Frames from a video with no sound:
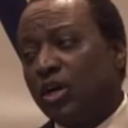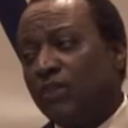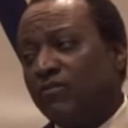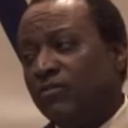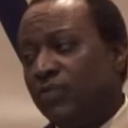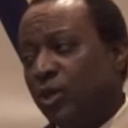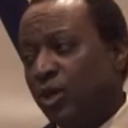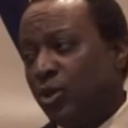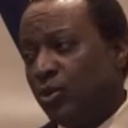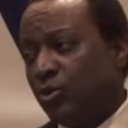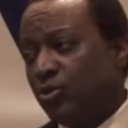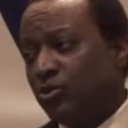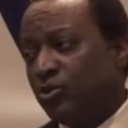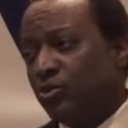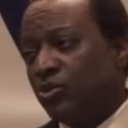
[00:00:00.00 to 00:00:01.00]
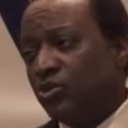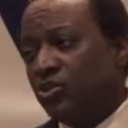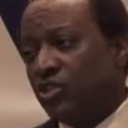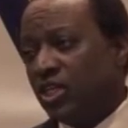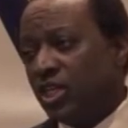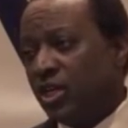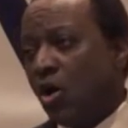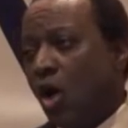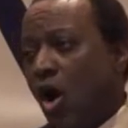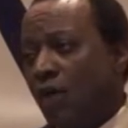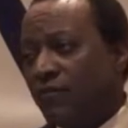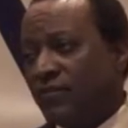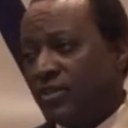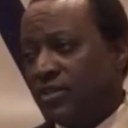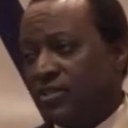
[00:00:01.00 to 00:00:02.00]
of those who seek
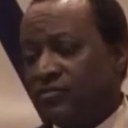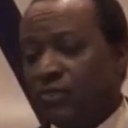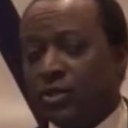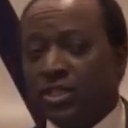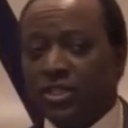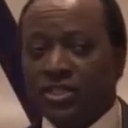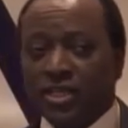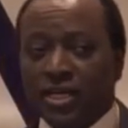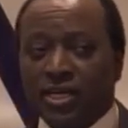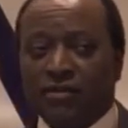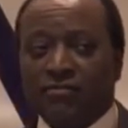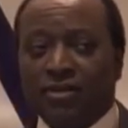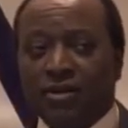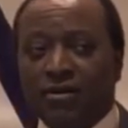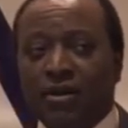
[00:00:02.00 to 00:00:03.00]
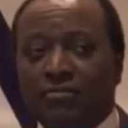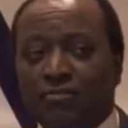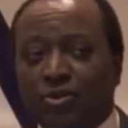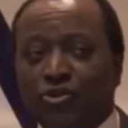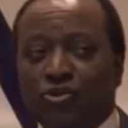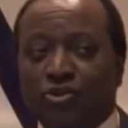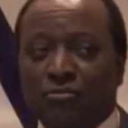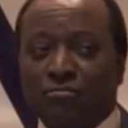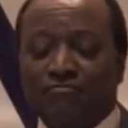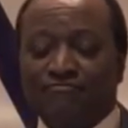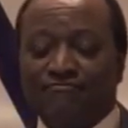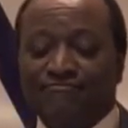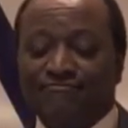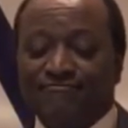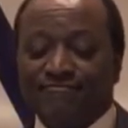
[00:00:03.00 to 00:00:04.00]
office for the sake of their ambition.
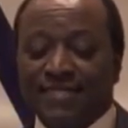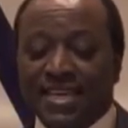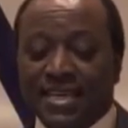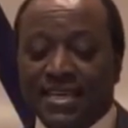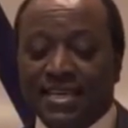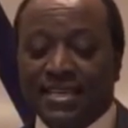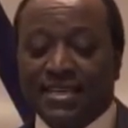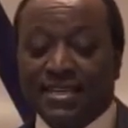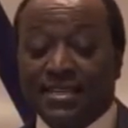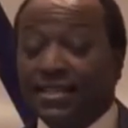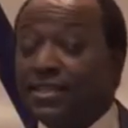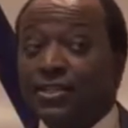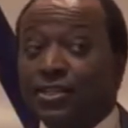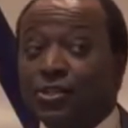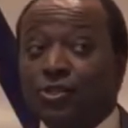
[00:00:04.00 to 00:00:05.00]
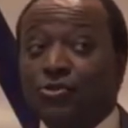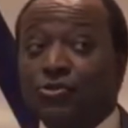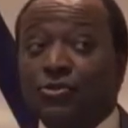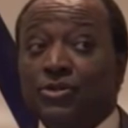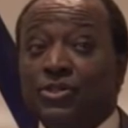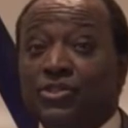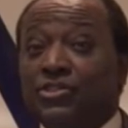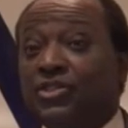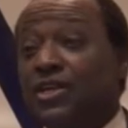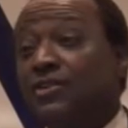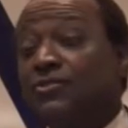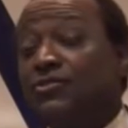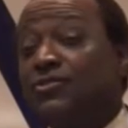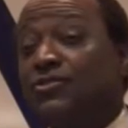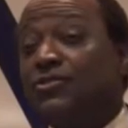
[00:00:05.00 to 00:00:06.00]
It is in the truest
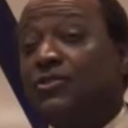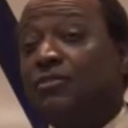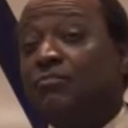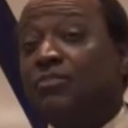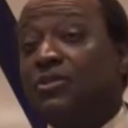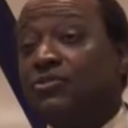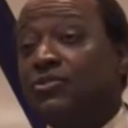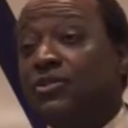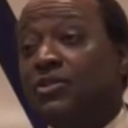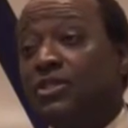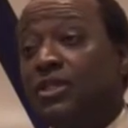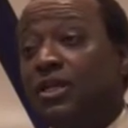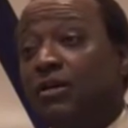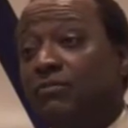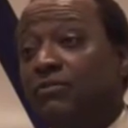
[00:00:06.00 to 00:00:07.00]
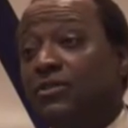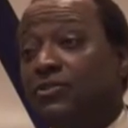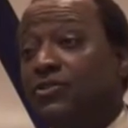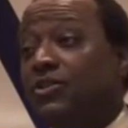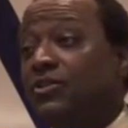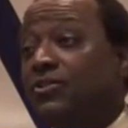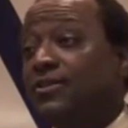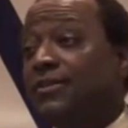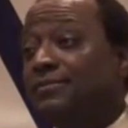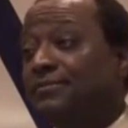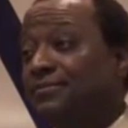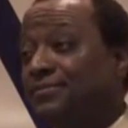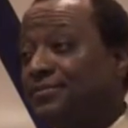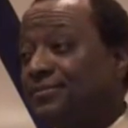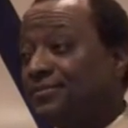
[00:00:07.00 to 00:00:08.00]
sense the business of the citizen.
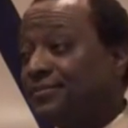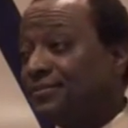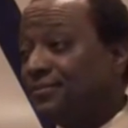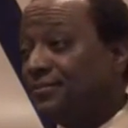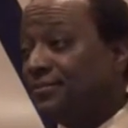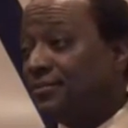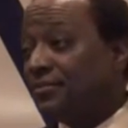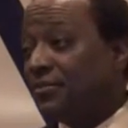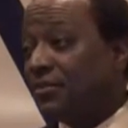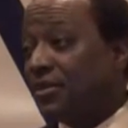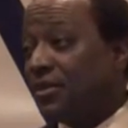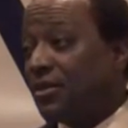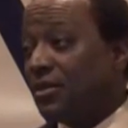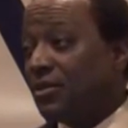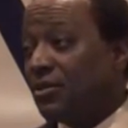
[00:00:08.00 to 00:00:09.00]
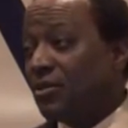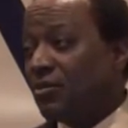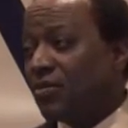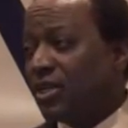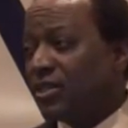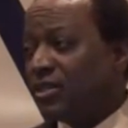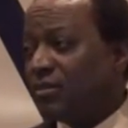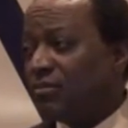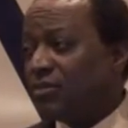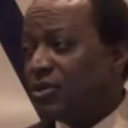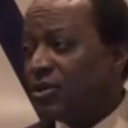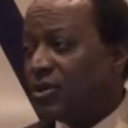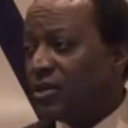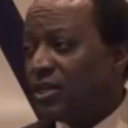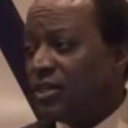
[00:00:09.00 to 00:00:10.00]
Don't let them
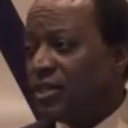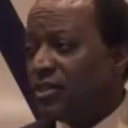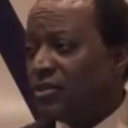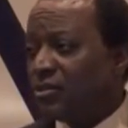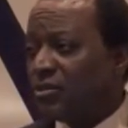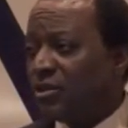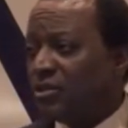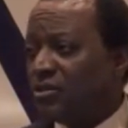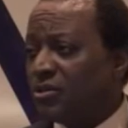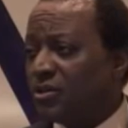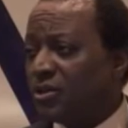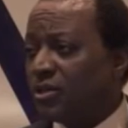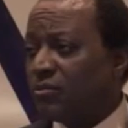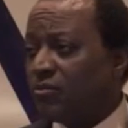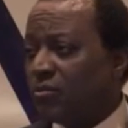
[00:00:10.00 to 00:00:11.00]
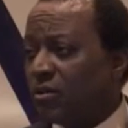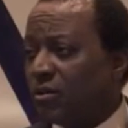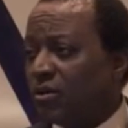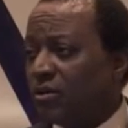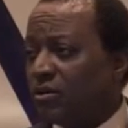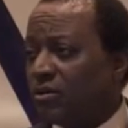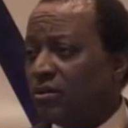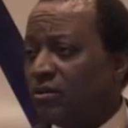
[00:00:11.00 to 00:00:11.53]
turn it into a dirty word,